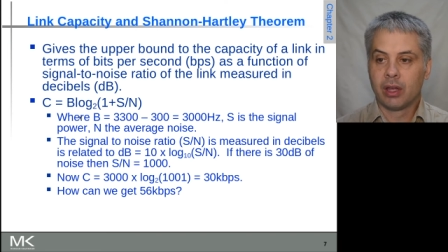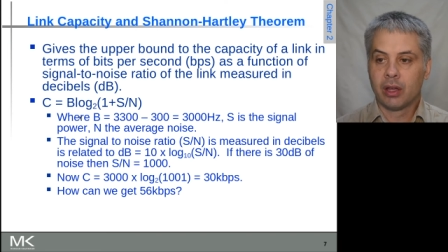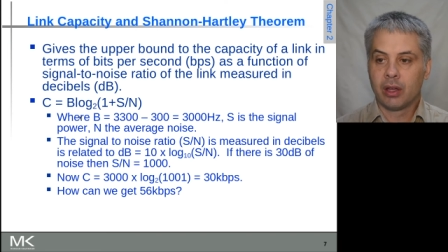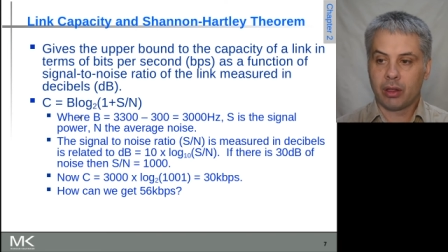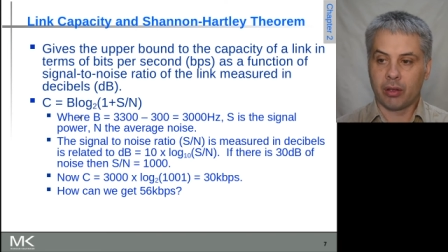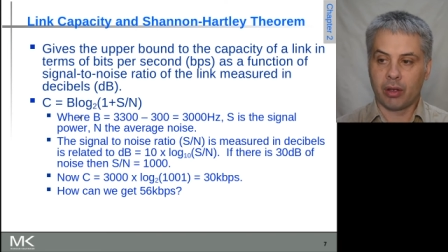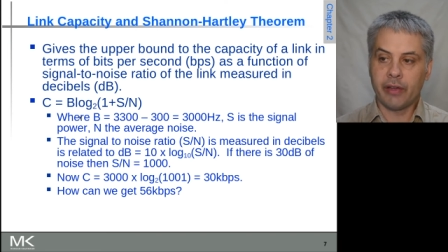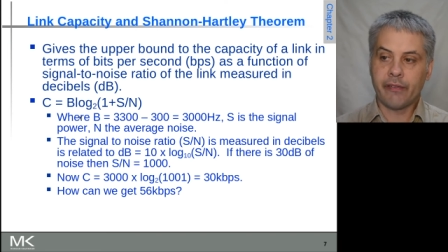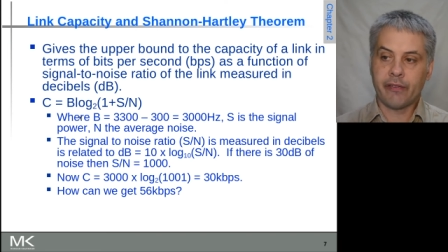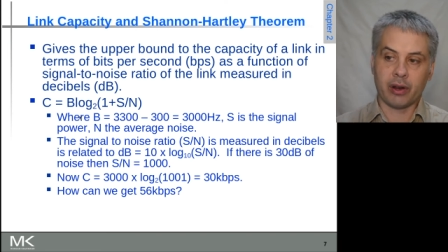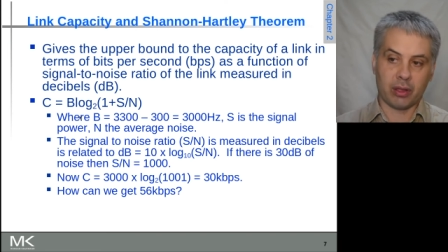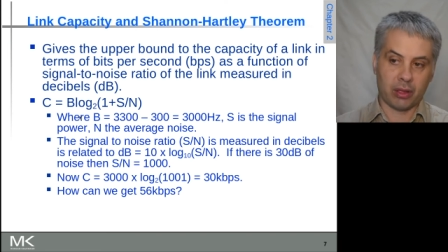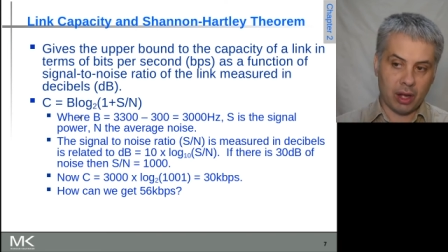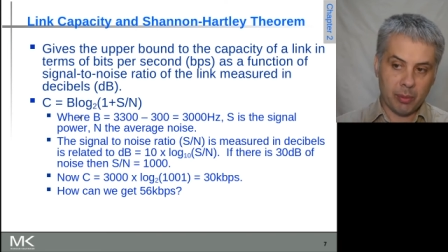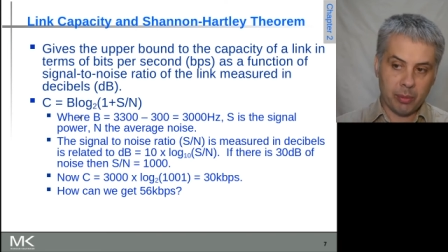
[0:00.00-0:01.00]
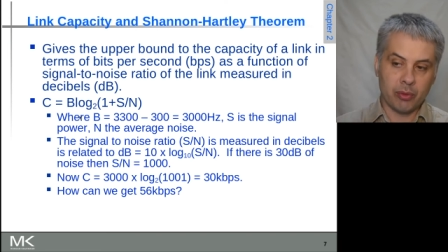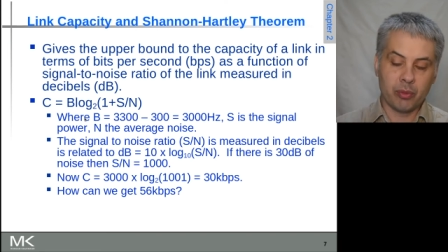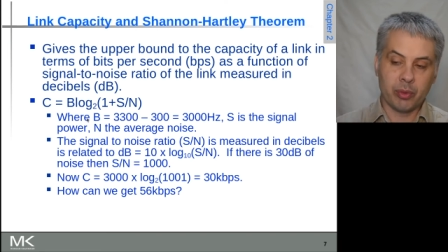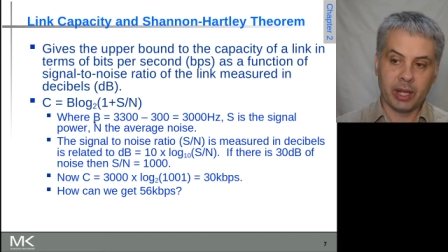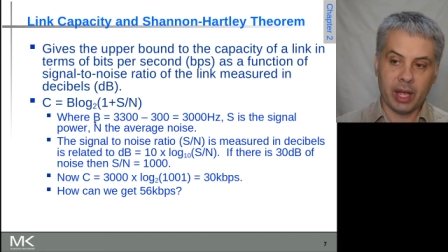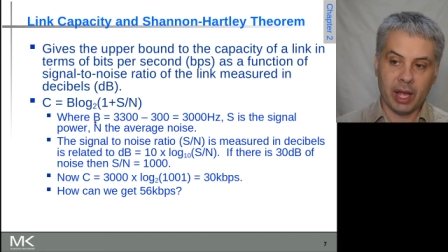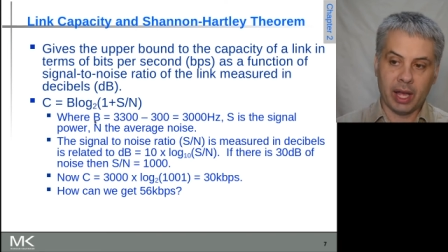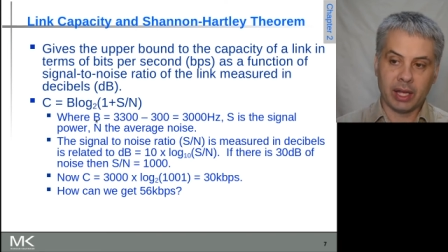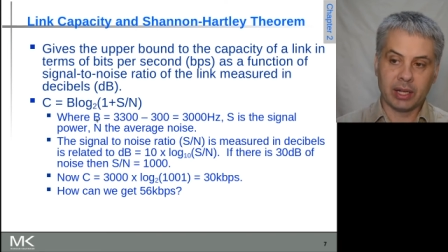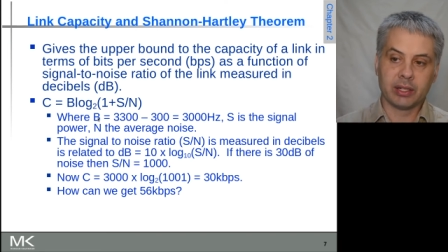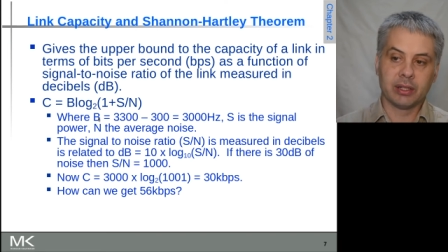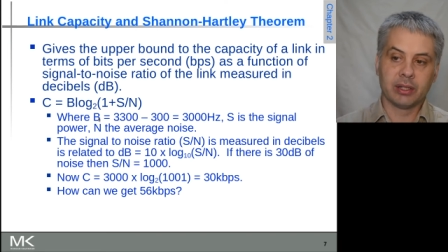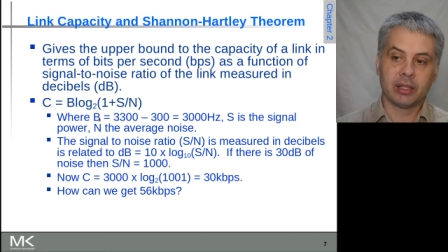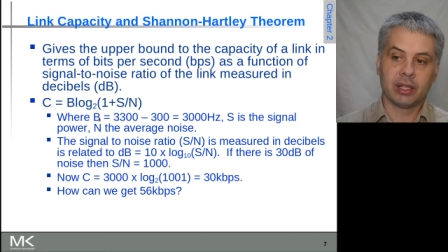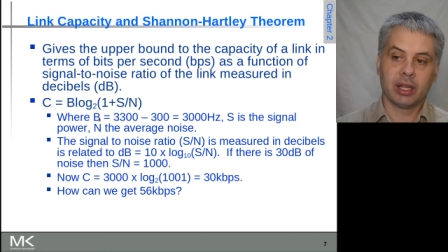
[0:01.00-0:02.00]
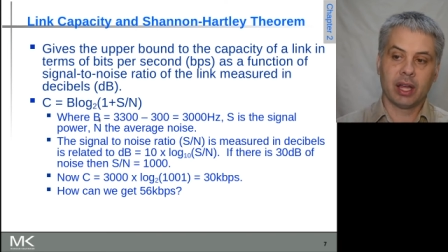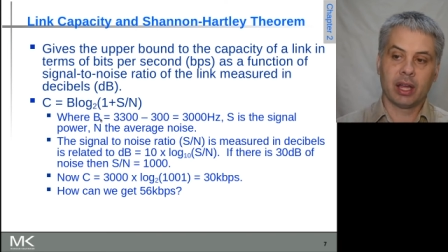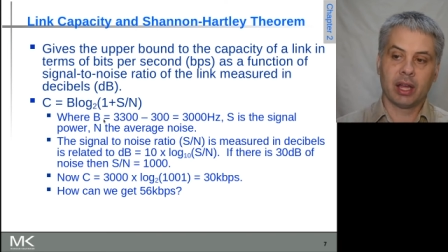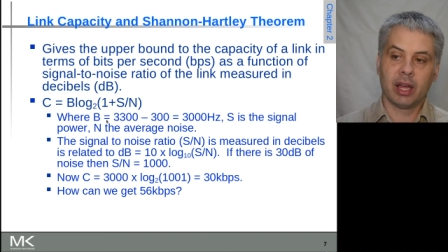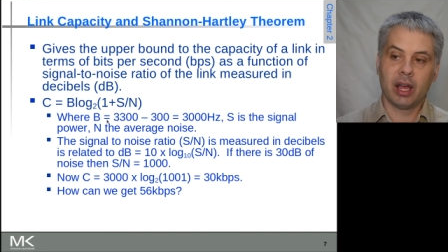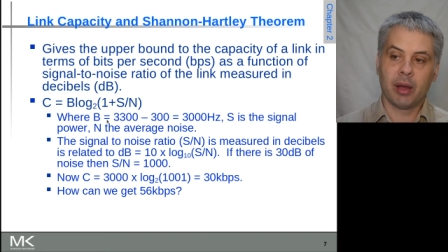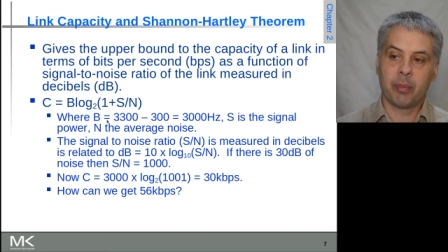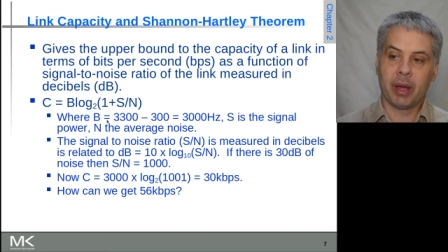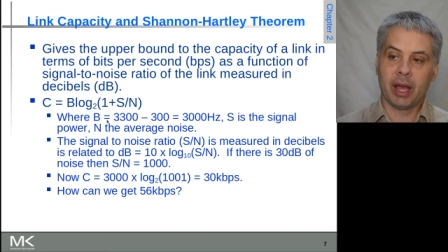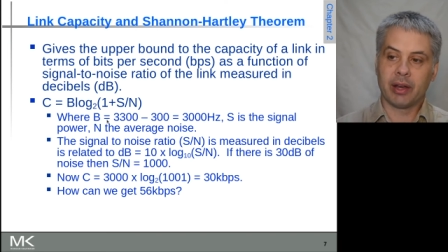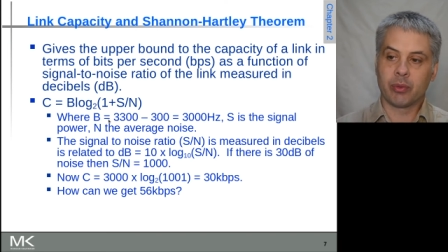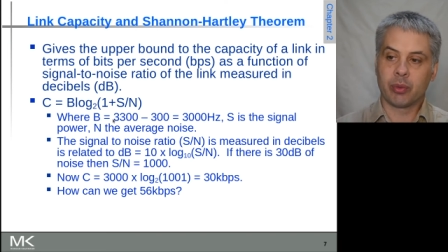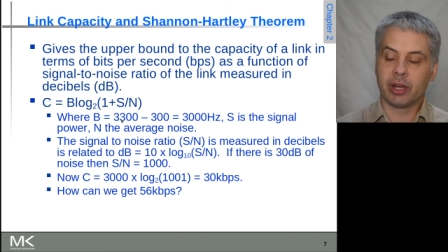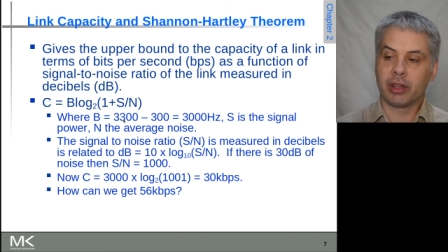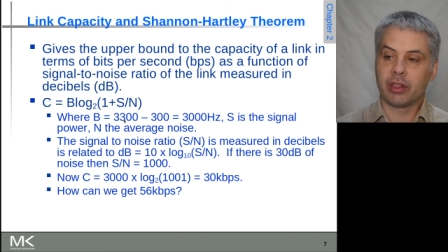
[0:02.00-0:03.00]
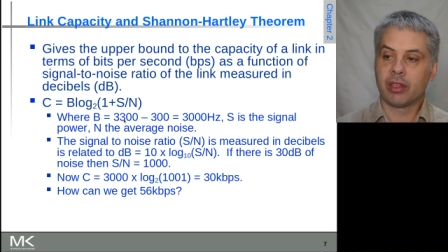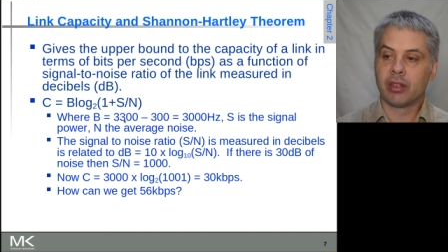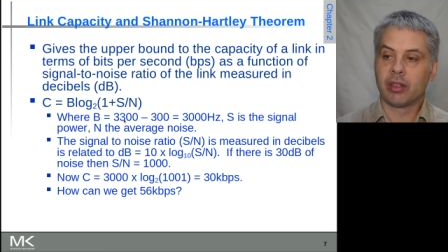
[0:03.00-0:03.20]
So if, for example, we had uh, a bandwidth